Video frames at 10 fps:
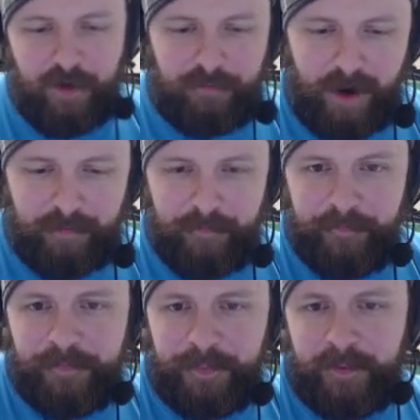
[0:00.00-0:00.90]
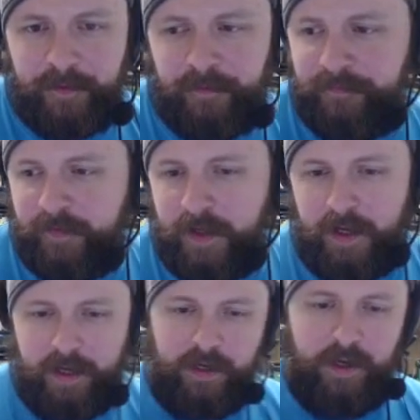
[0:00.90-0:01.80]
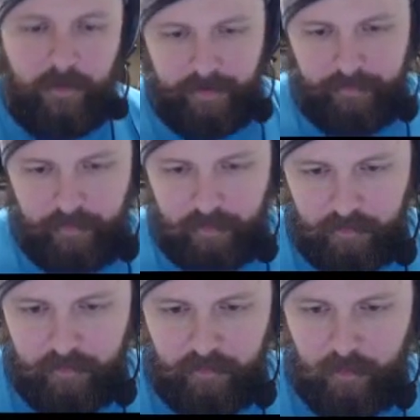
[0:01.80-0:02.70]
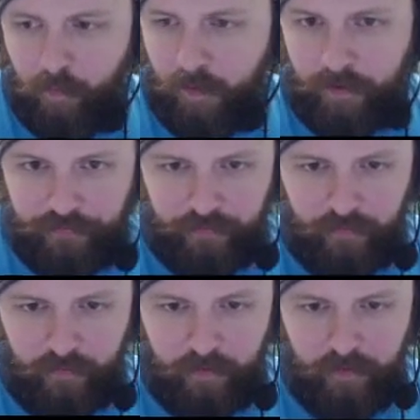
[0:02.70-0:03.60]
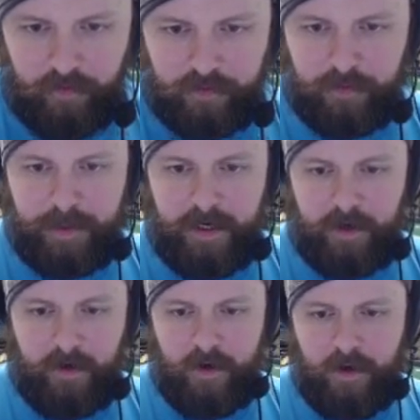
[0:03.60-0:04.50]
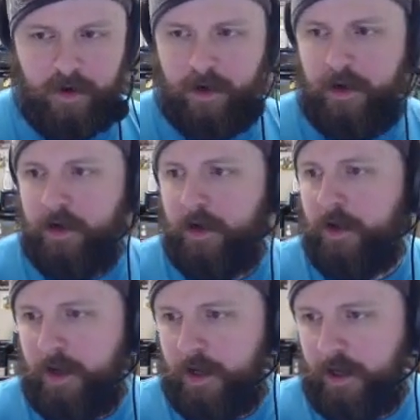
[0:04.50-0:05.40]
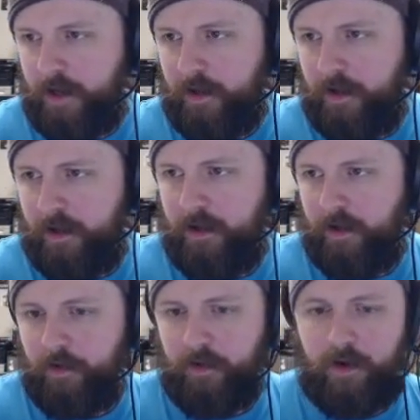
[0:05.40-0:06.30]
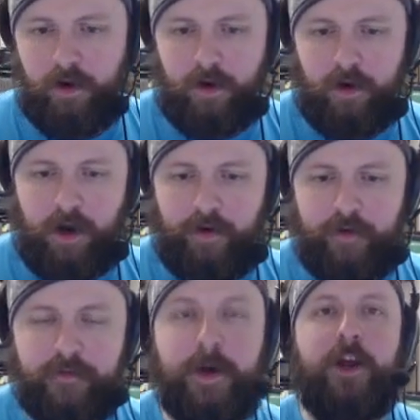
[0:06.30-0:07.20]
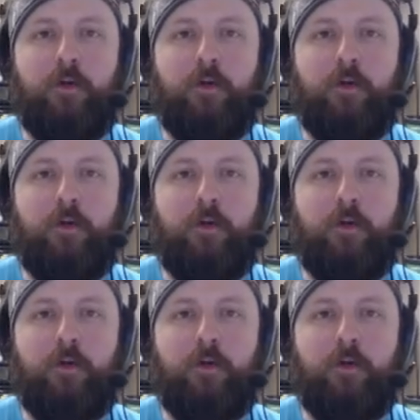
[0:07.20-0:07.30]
No problem. All right. Works. Zooming in. All right, everybody.